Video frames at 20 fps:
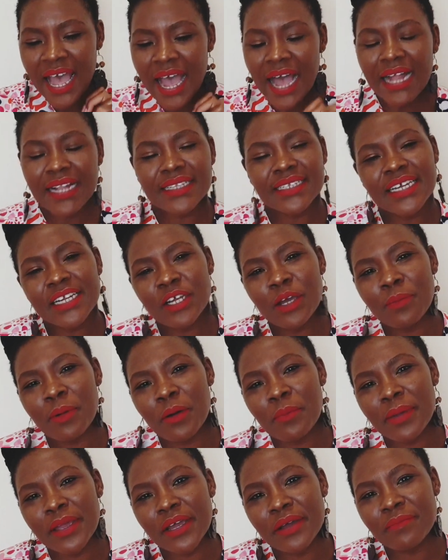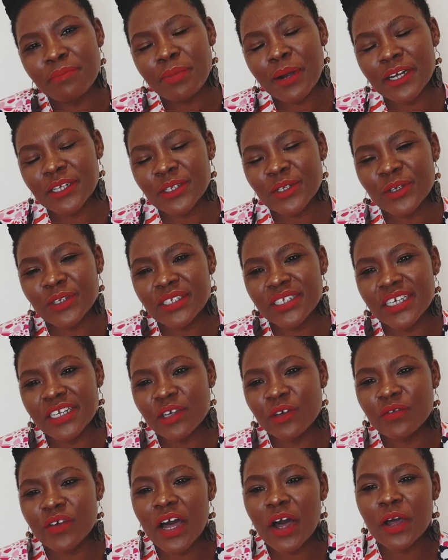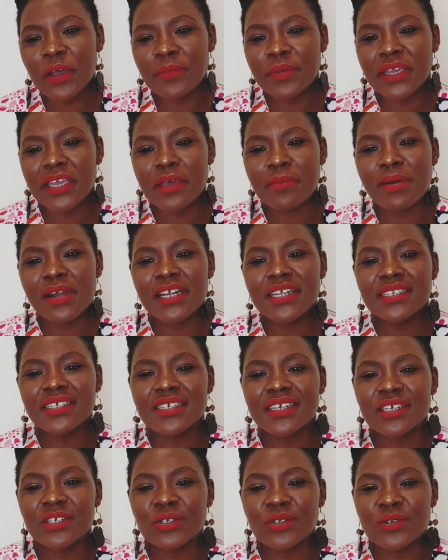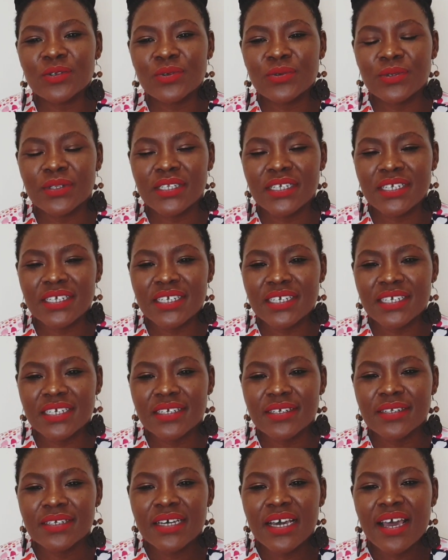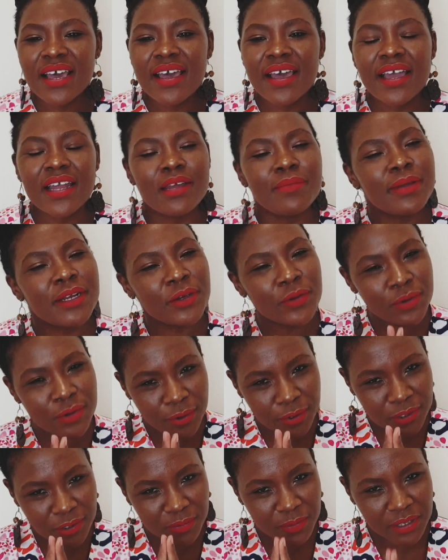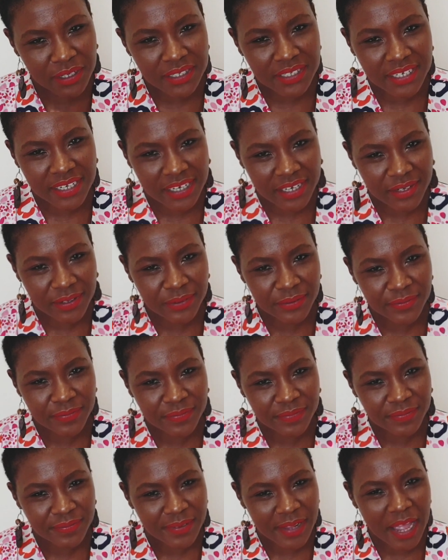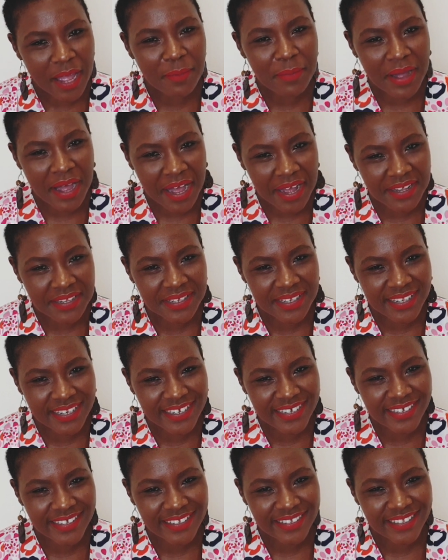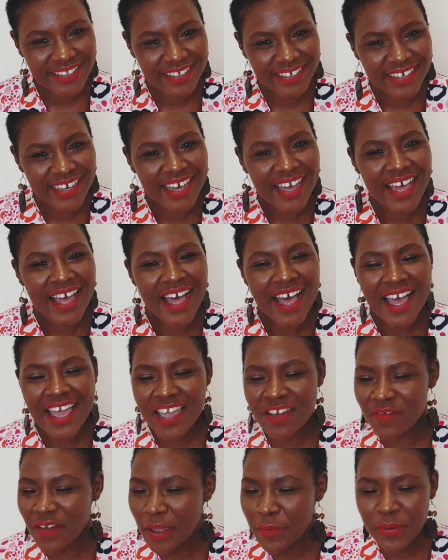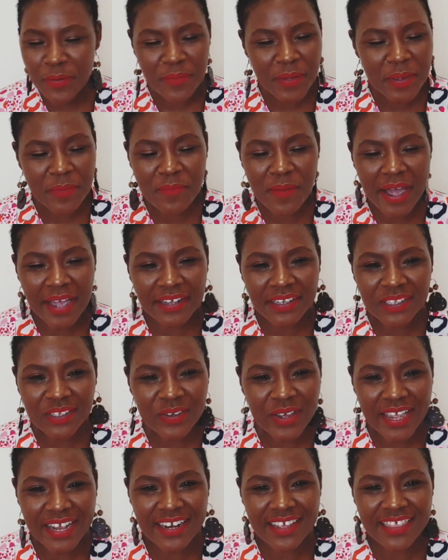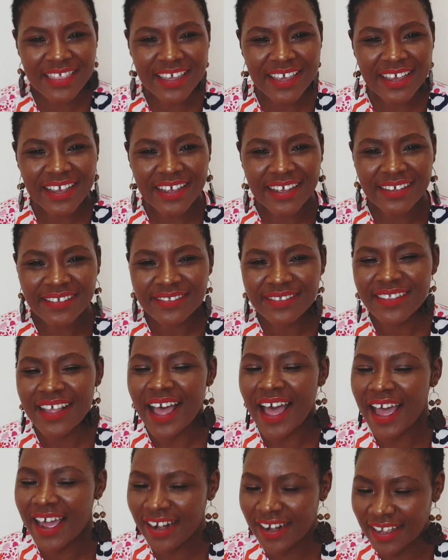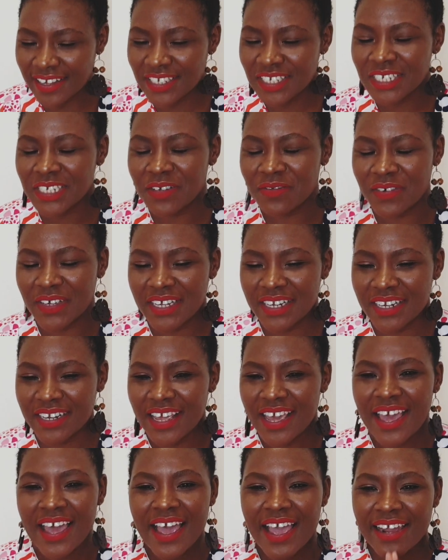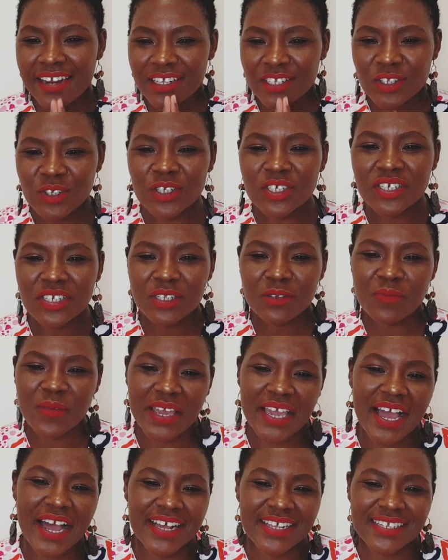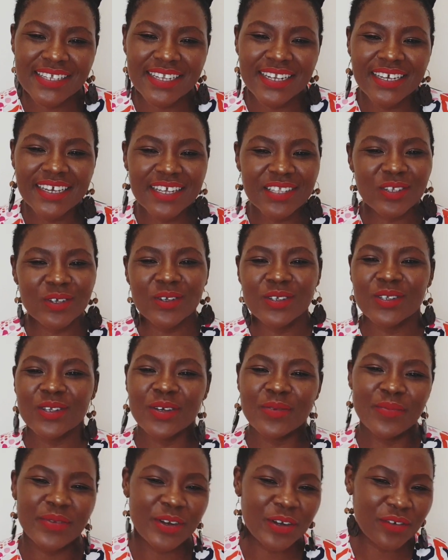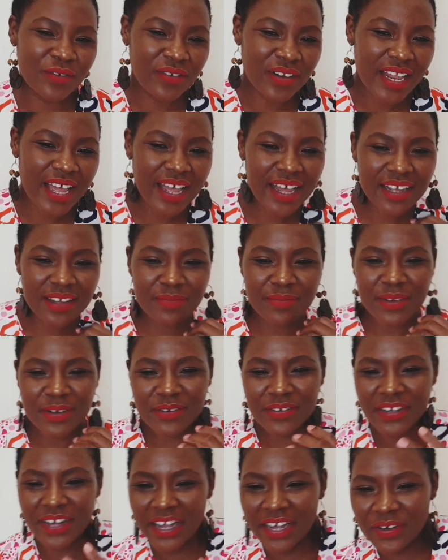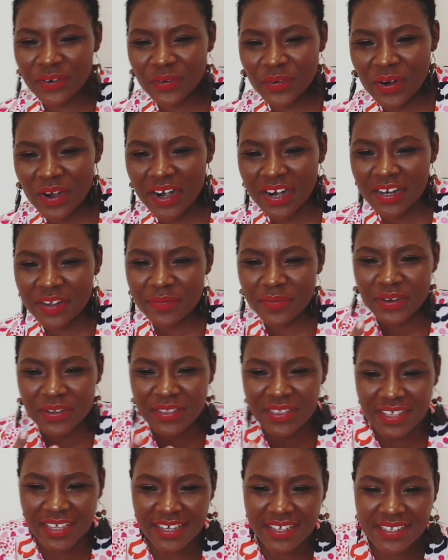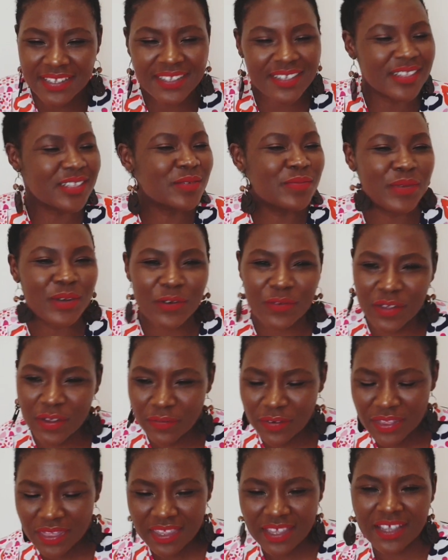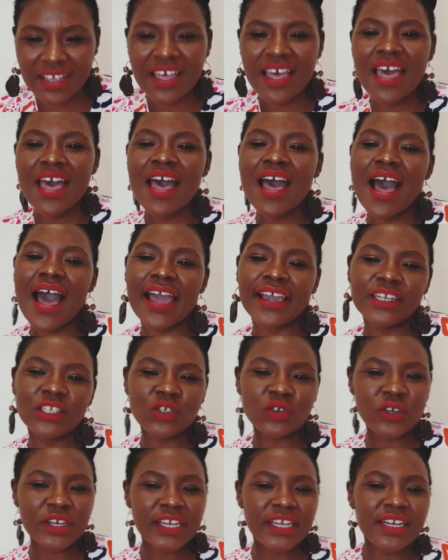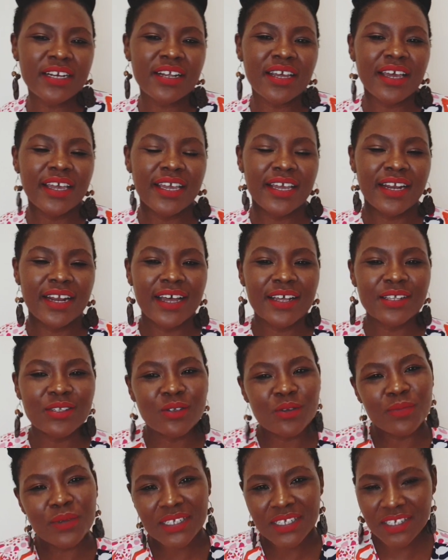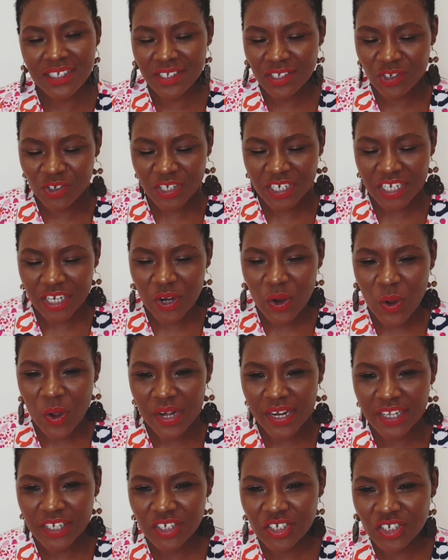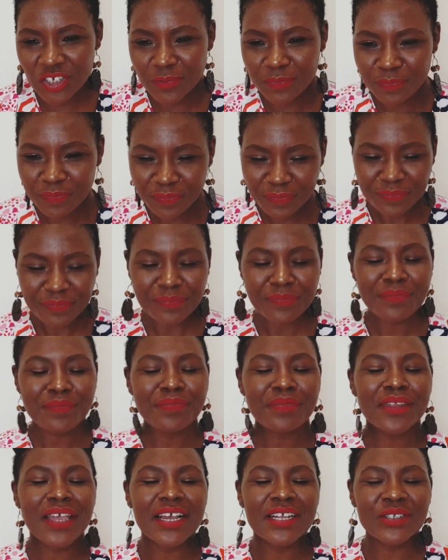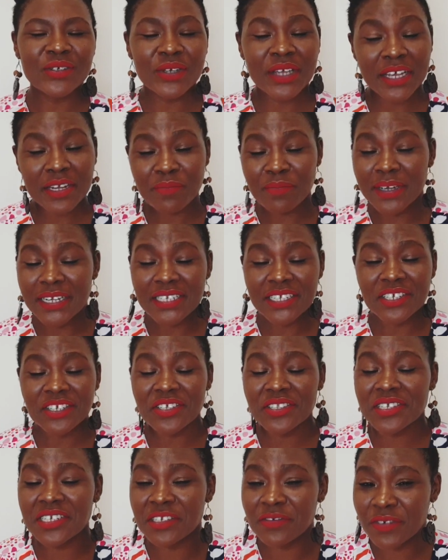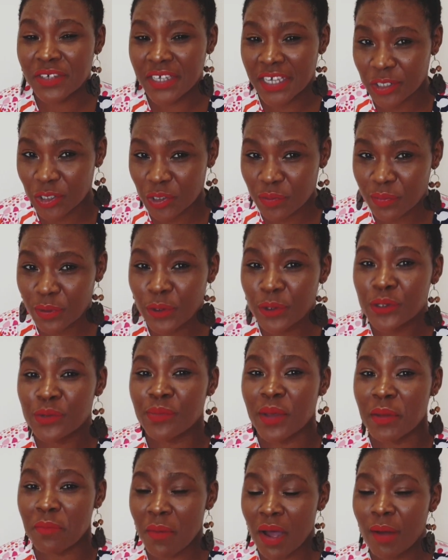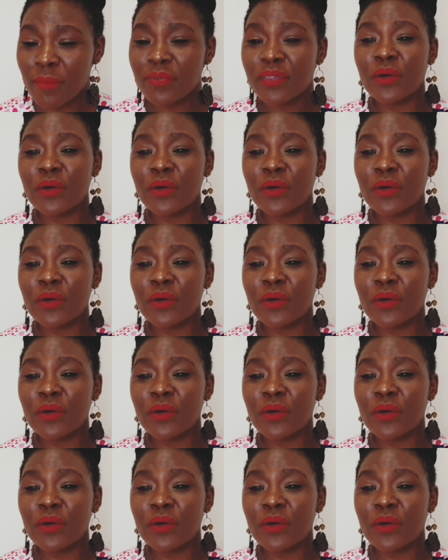I'll tell you about my personal journey of how I became an international school teacher. Anybody who knows me will tell you, I'm a hustler. If I put my mind to anything, I'll achieve it. And it's not just my hustling, it's also a bit of luck, a bit of hard work, a bit of this, it's a bit of everything. I trained in Asubi Teachers Training College to get my teaching certification because my mom